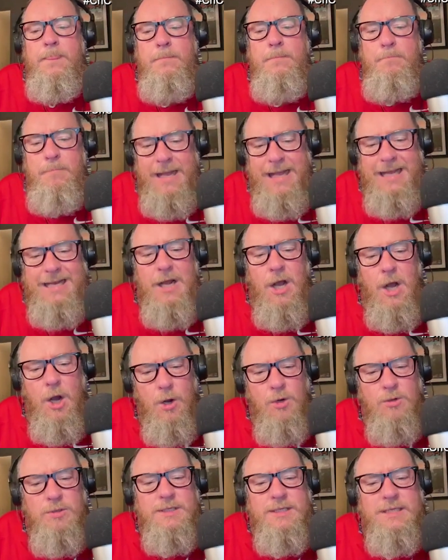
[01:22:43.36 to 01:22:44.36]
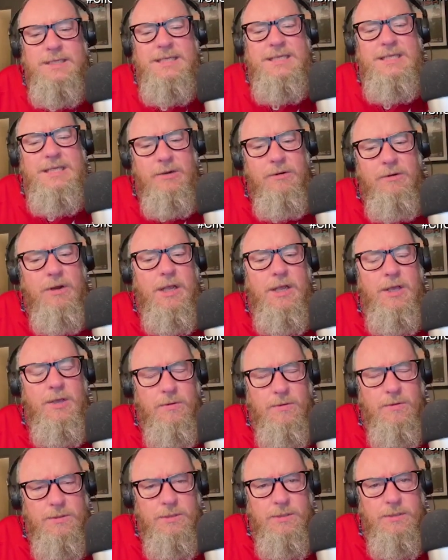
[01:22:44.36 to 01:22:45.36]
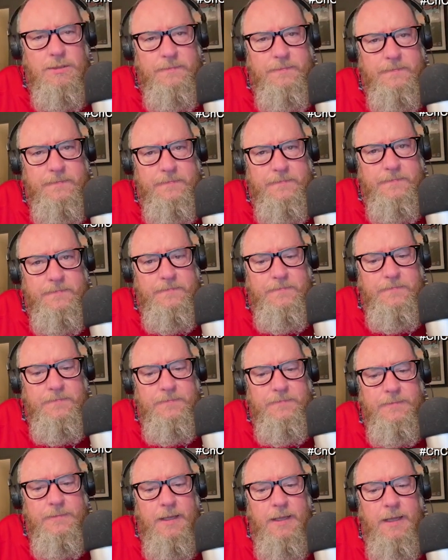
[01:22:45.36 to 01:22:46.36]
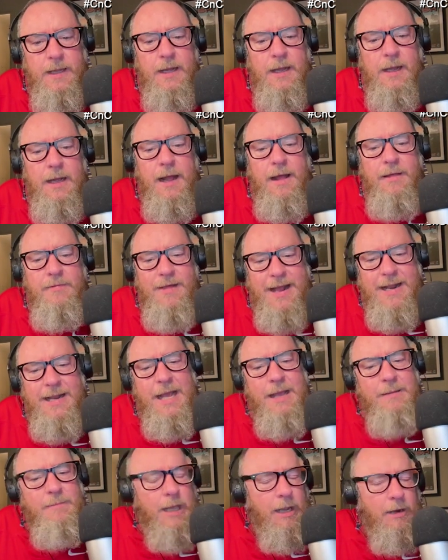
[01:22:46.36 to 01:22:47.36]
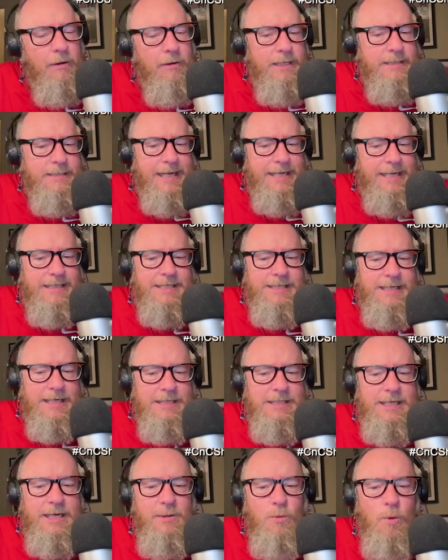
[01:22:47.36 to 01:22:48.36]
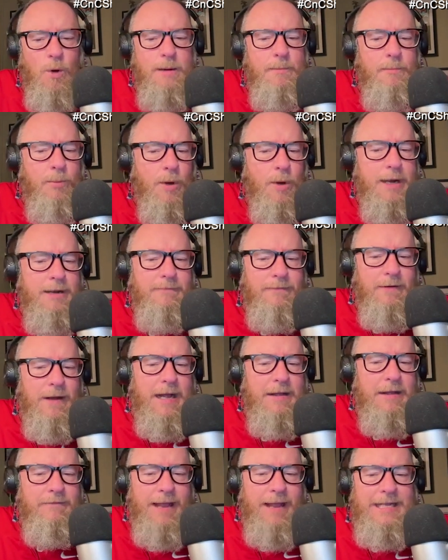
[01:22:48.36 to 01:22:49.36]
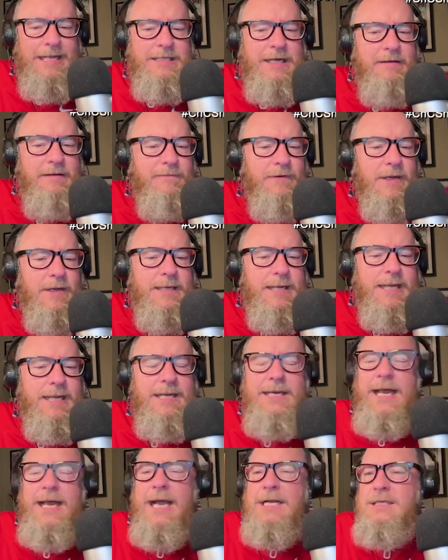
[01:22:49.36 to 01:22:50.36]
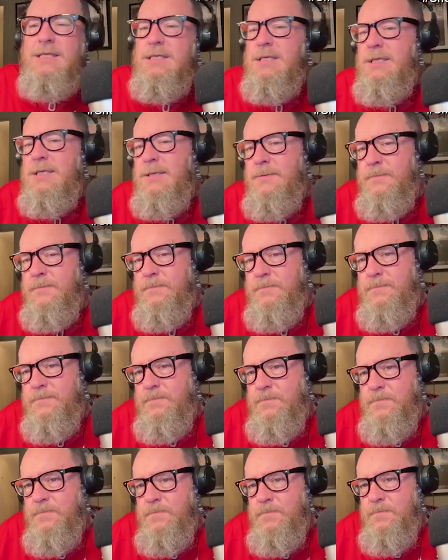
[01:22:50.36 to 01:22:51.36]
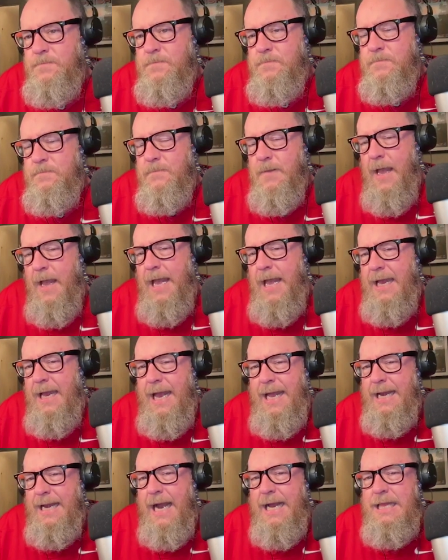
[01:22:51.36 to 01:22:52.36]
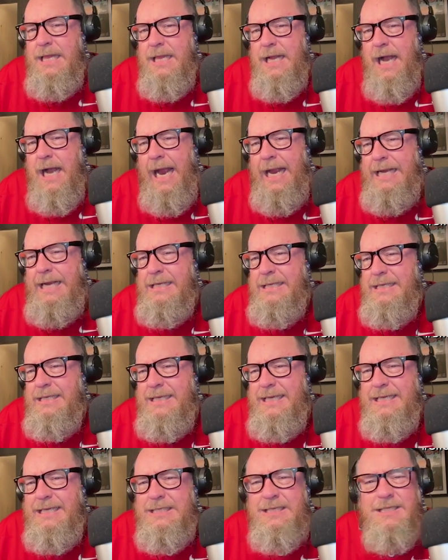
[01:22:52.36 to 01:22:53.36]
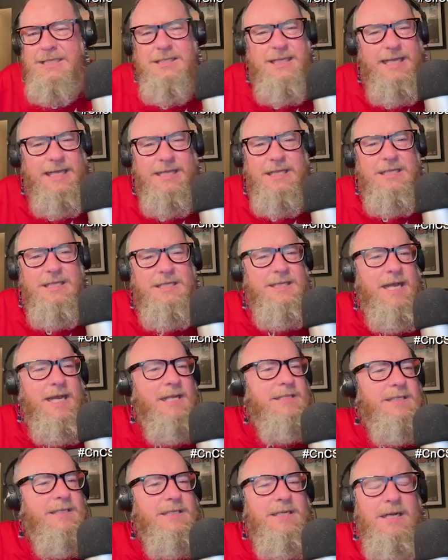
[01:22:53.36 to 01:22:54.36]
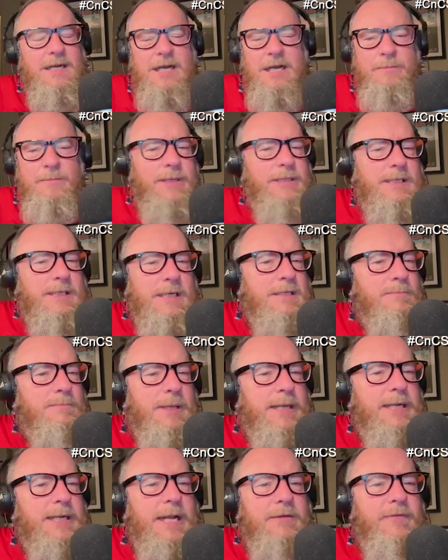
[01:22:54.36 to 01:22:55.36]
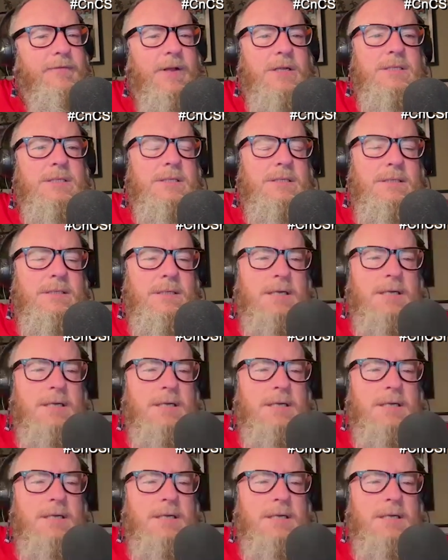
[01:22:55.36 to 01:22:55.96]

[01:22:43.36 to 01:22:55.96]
Pitt hosts Syracuse. That game carries a 61.5 AJ Fun index. And I just get the sense Pitt doesn't play defense.